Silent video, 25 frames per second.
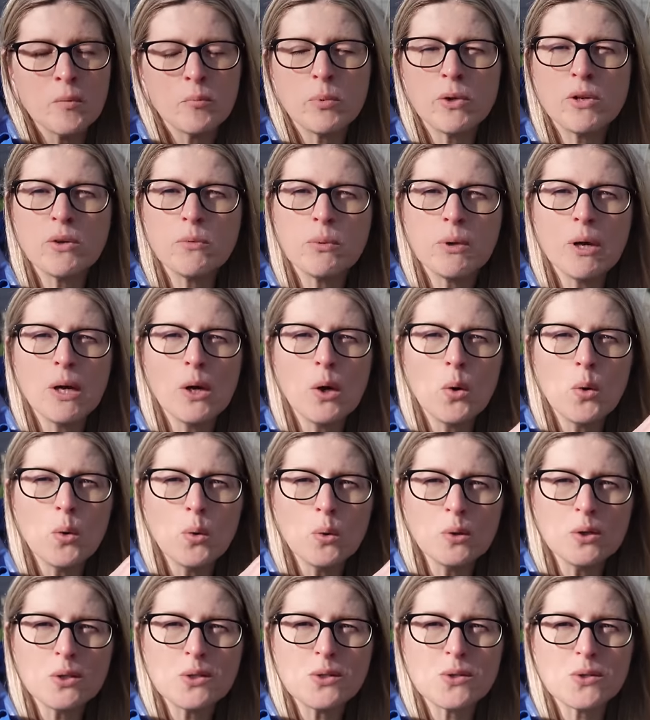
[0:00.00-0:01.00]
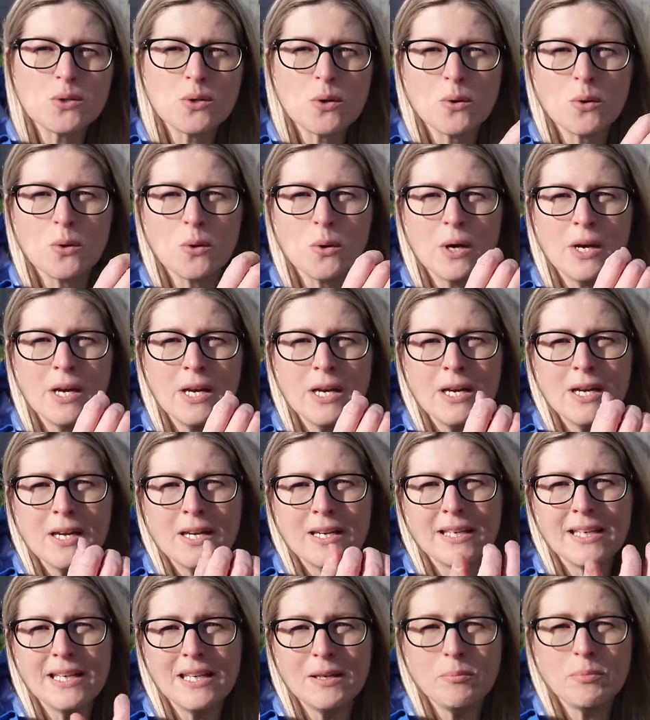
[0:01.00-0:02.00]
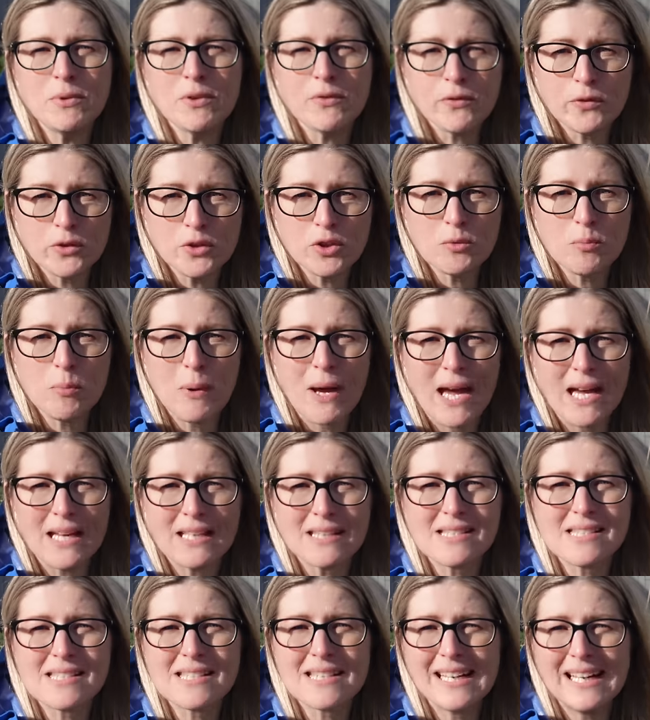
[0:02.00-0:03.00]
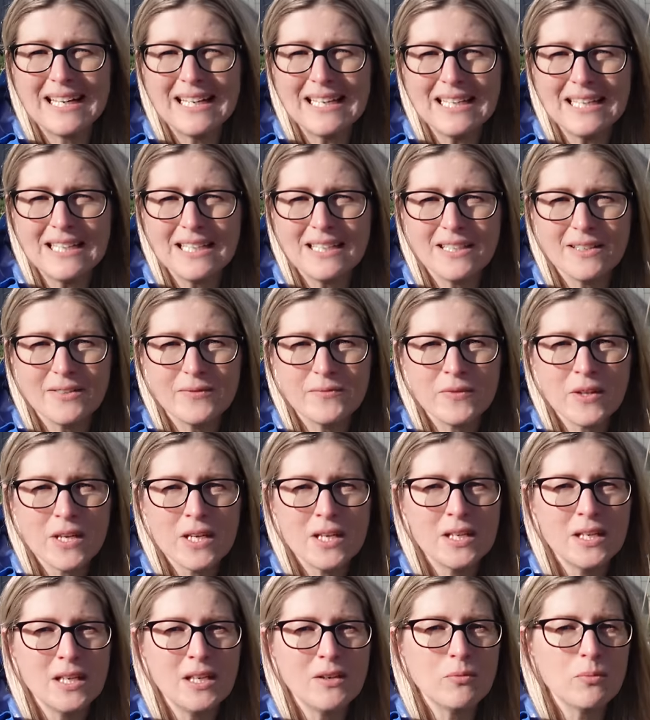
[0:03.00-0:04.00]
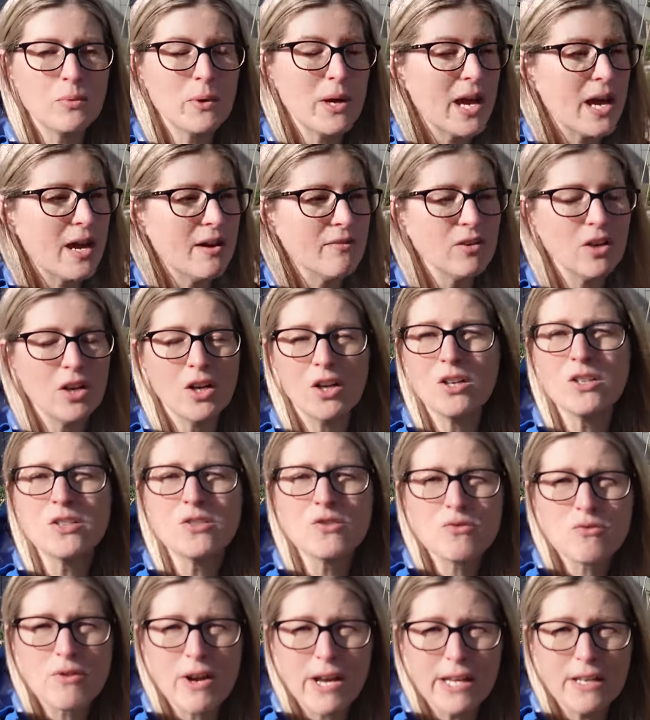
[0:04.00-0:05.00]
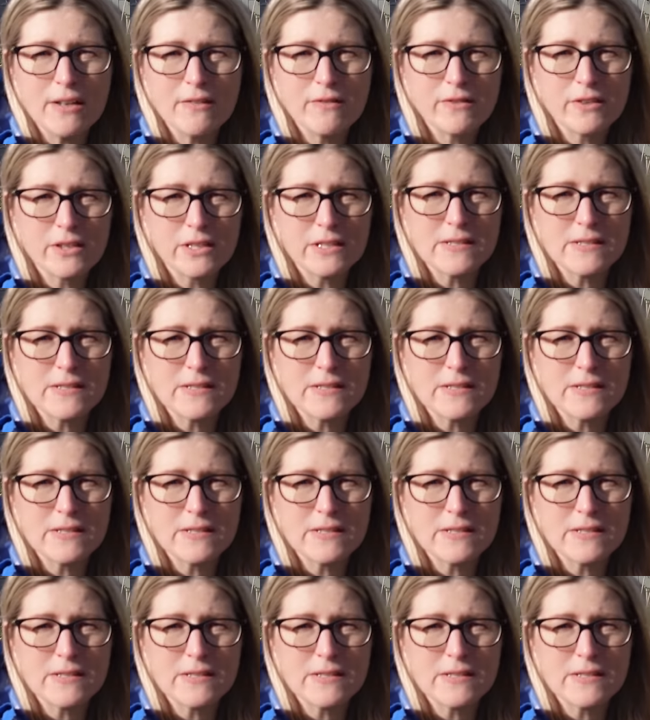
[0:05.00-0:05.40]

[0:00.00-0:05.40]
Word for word: But it will also keep the footpaths clean if we have a lot of rain, for